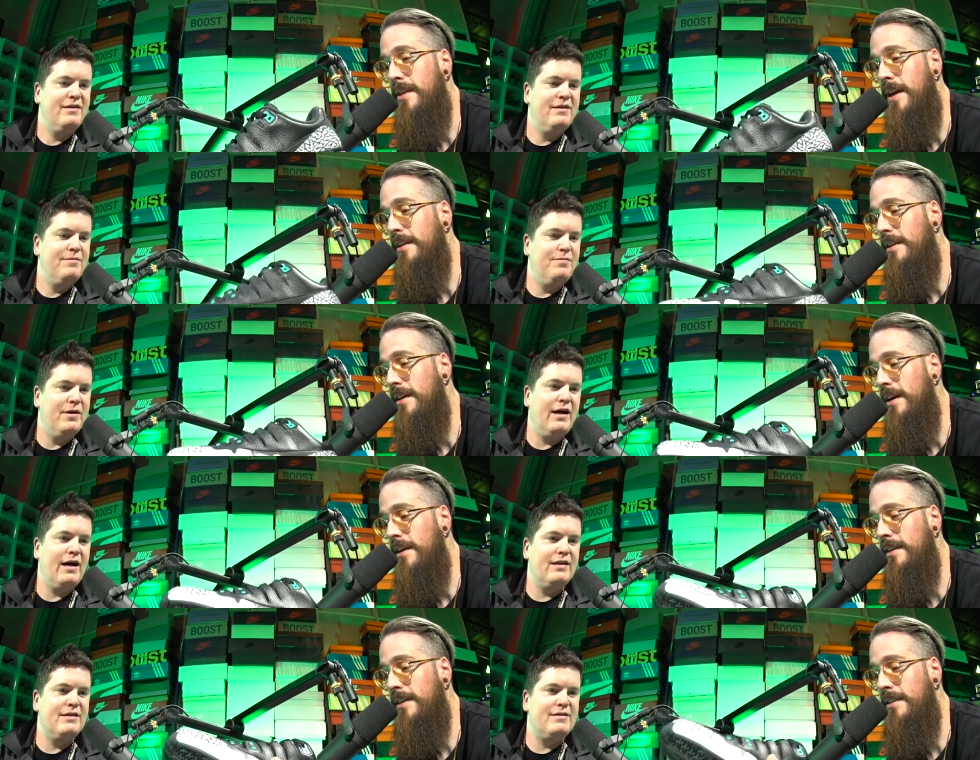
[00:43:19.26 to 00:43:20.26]
Speaker 1: Yeah, I need, but
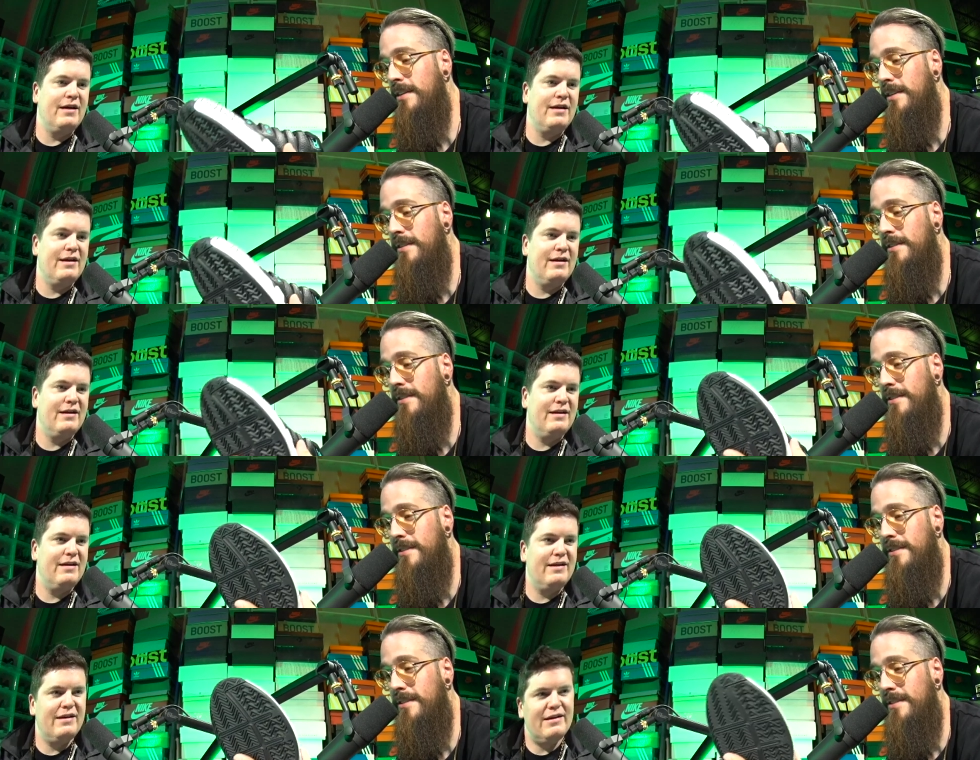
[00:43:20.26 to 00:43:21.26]
not I in these yet. These.
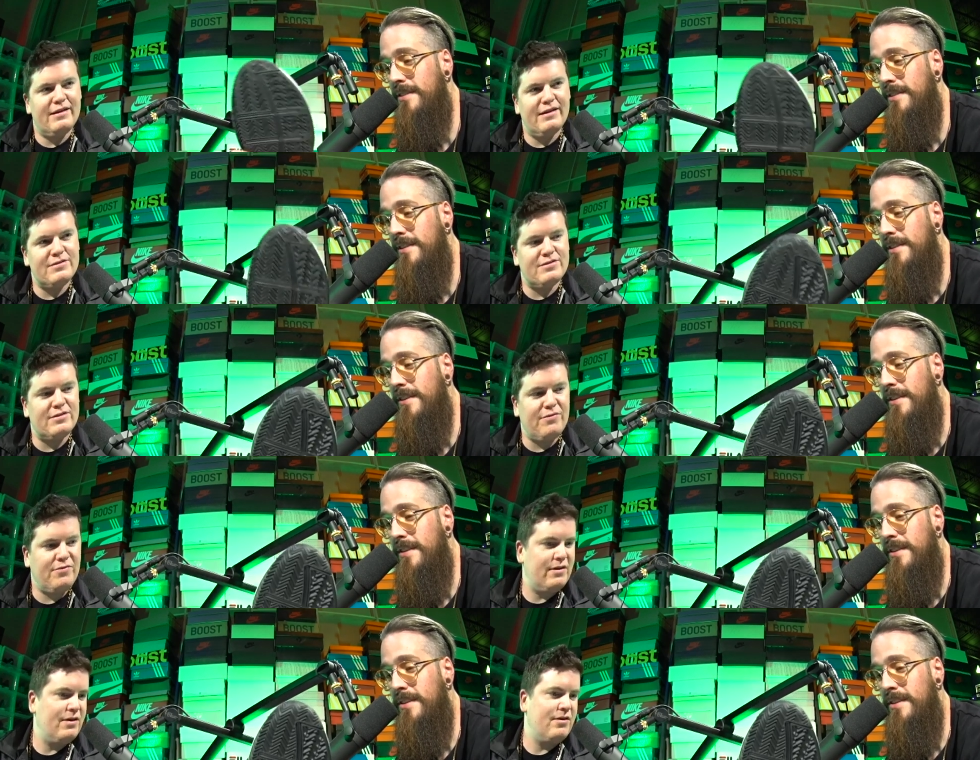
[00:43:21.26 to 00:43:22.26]
These
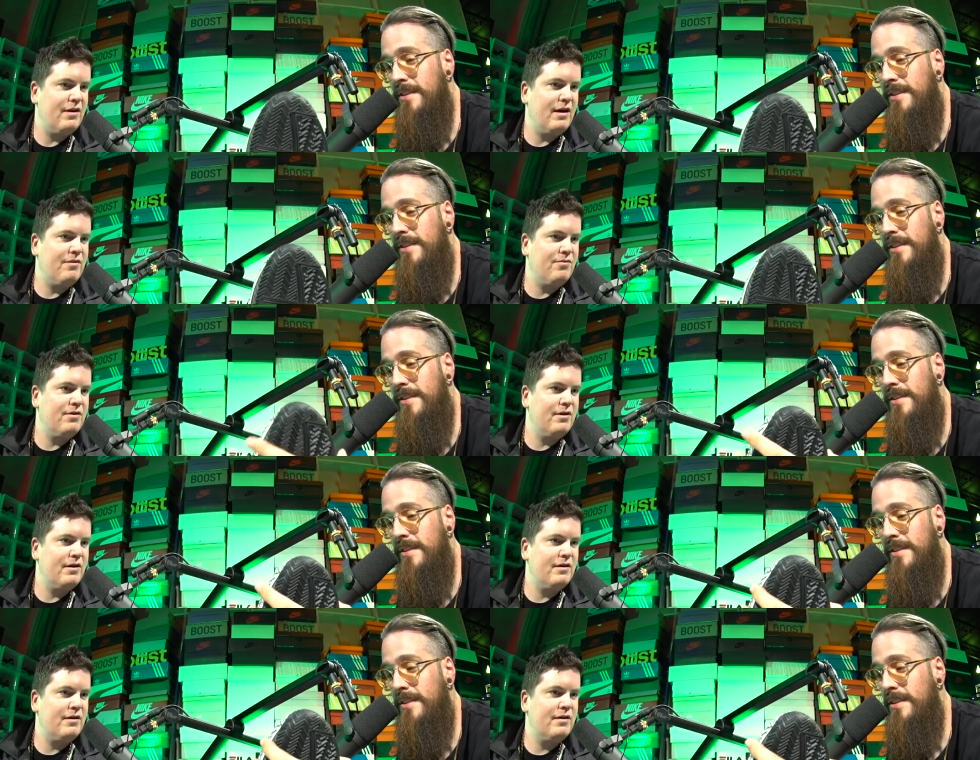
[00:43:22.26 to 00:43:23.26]
definitely are not worn
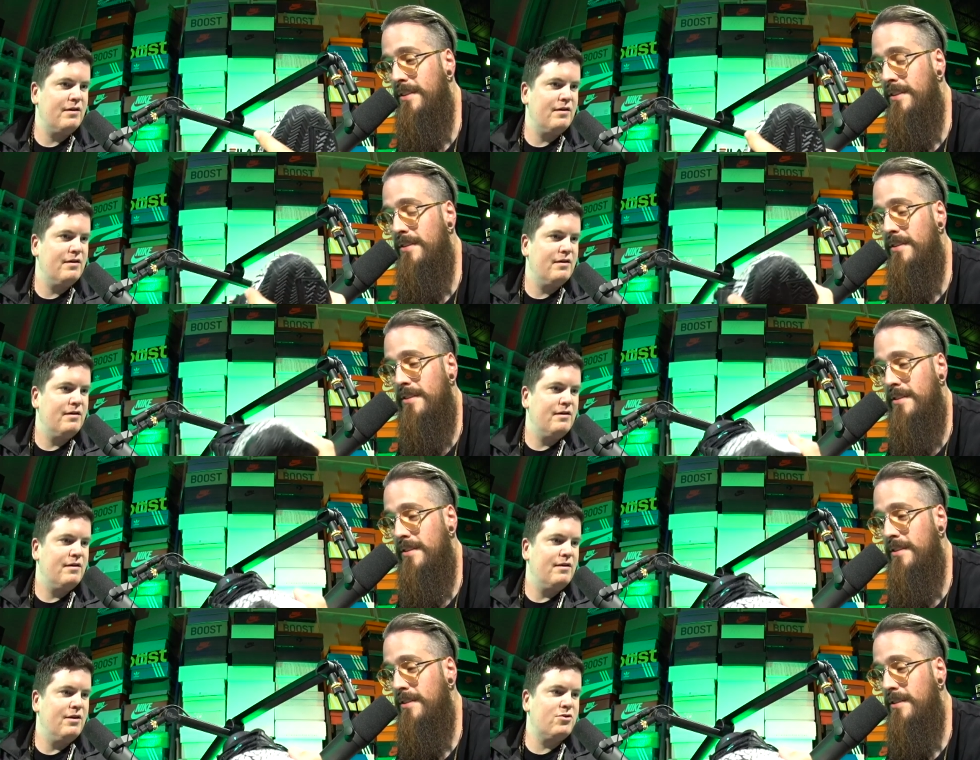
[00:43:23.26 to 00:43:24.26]
yet.
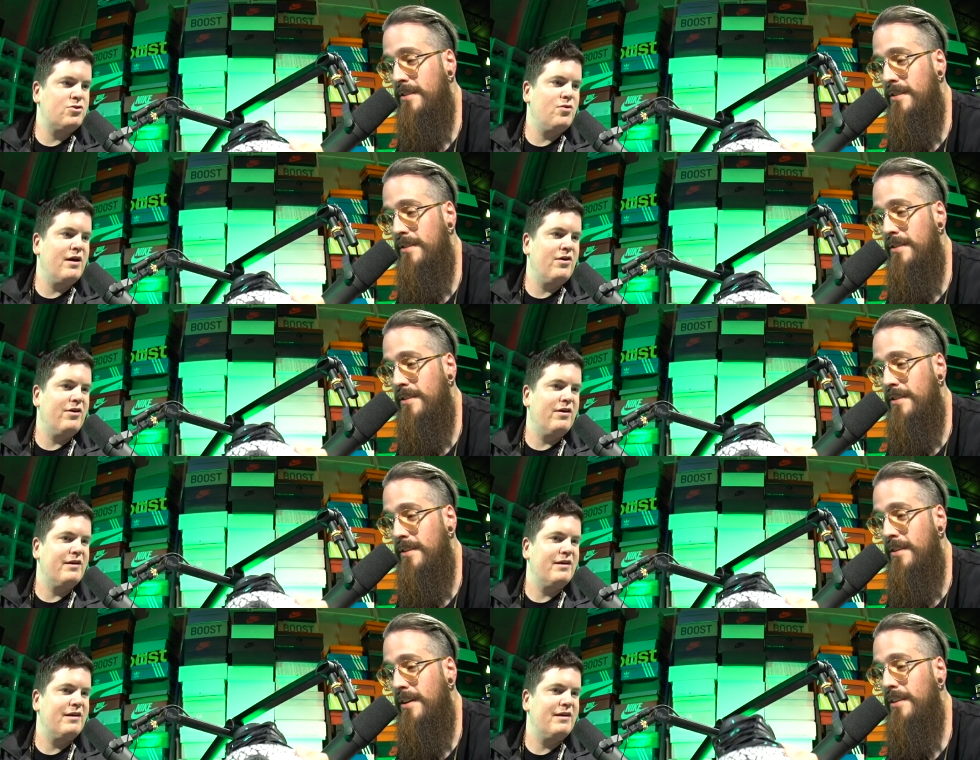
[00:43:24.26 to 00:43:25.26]
They look tried on.
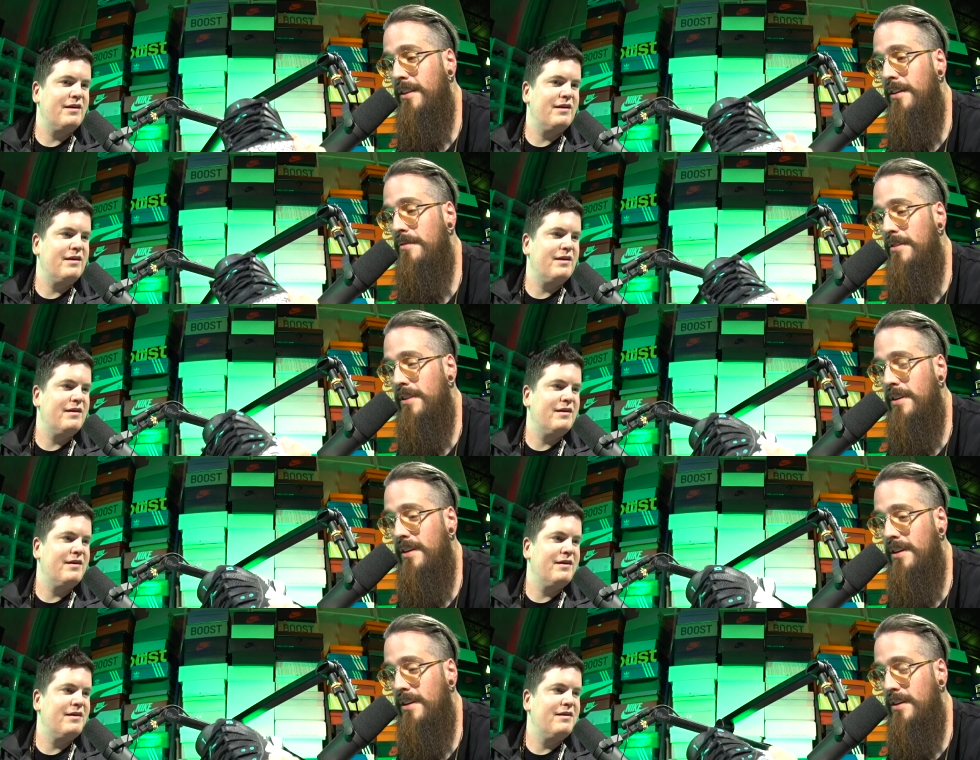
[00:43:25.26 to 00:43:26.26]
Speaker 2: I love
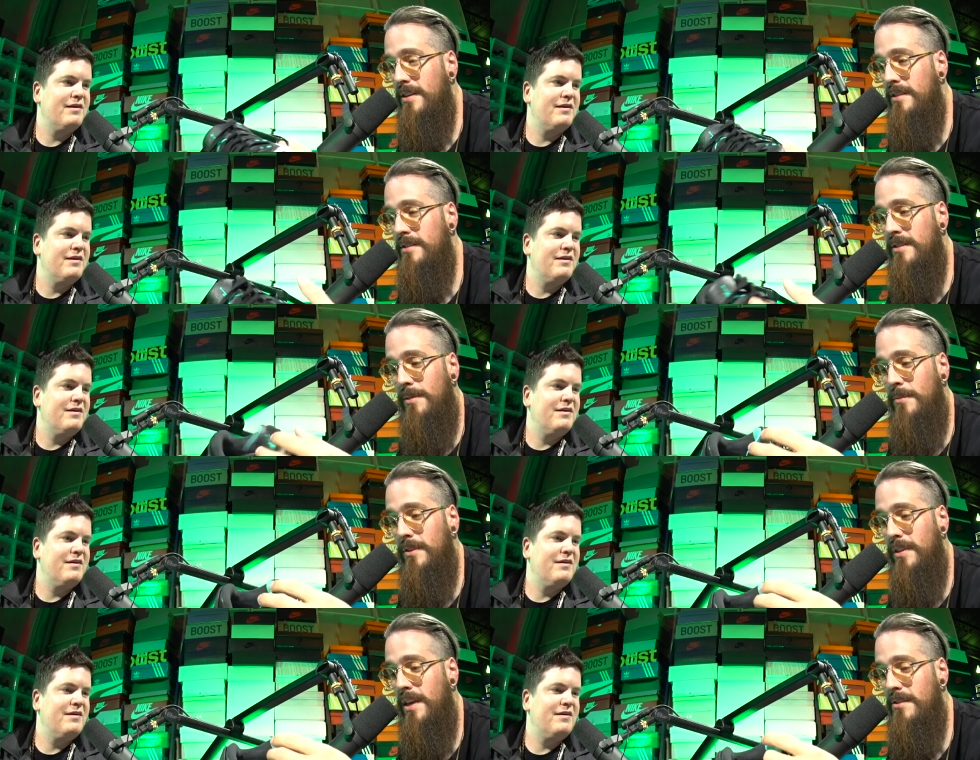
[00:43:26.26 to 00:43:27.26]
the uh,
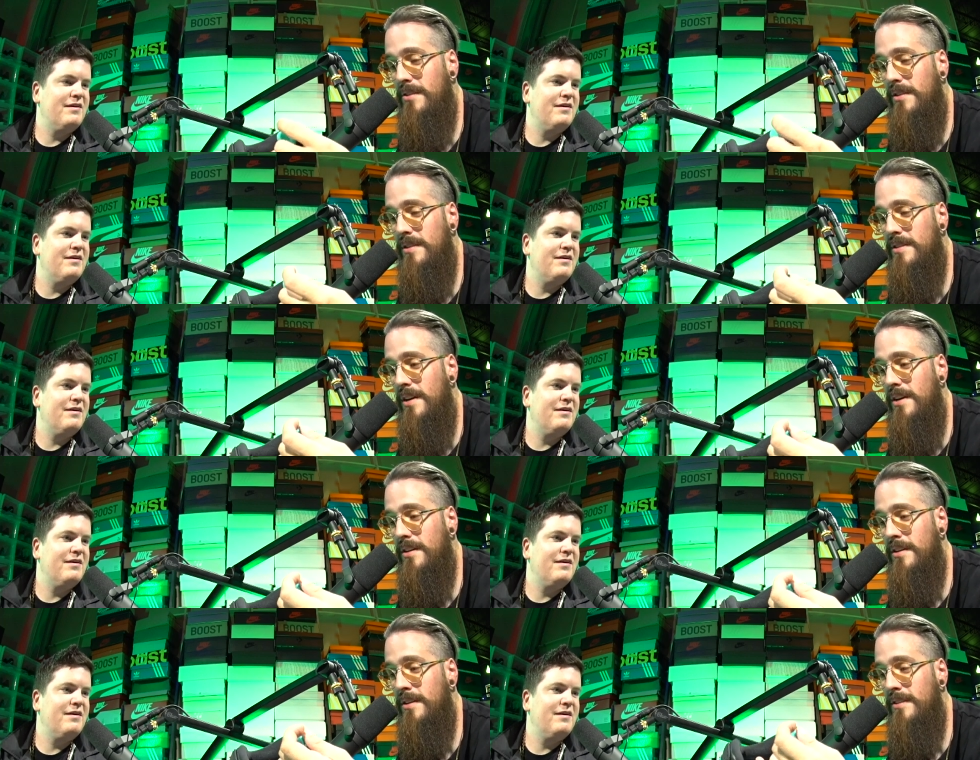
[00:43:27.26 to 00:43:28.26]
tumbled leather on the
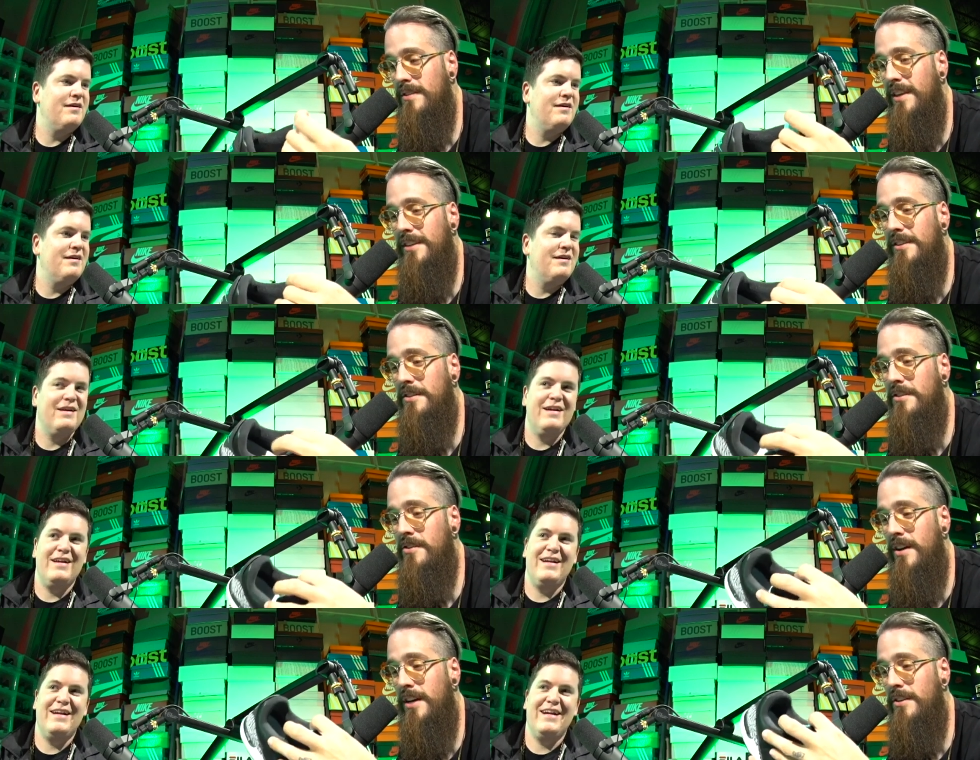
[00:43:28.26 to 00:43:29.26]
tongue. They look
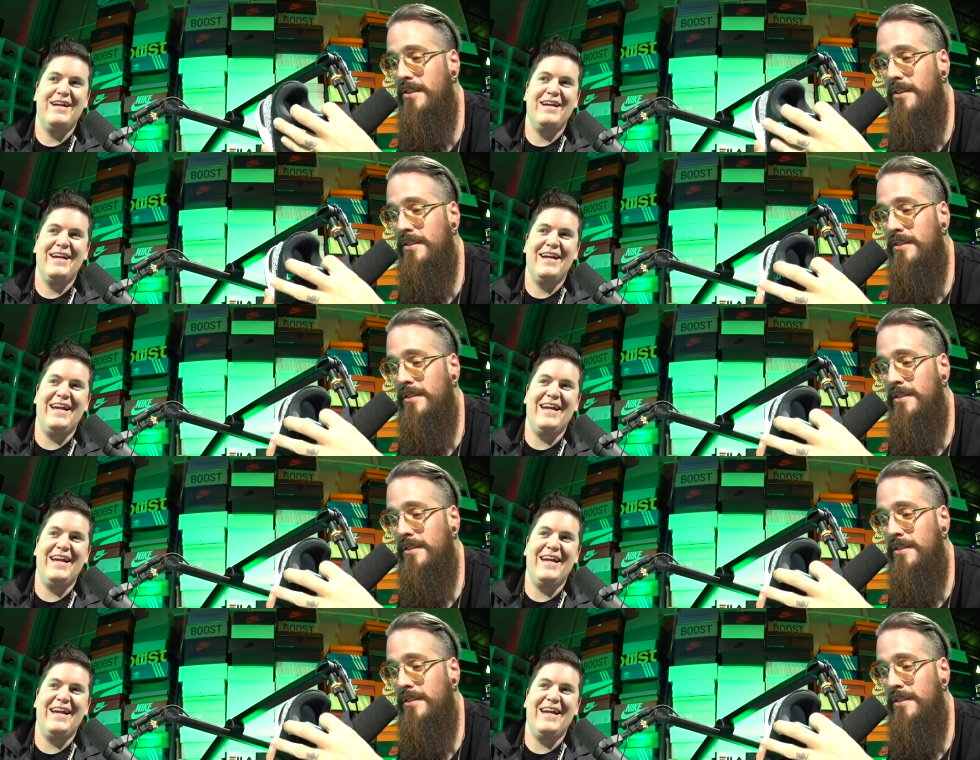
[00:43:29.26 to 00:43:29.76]
tried on.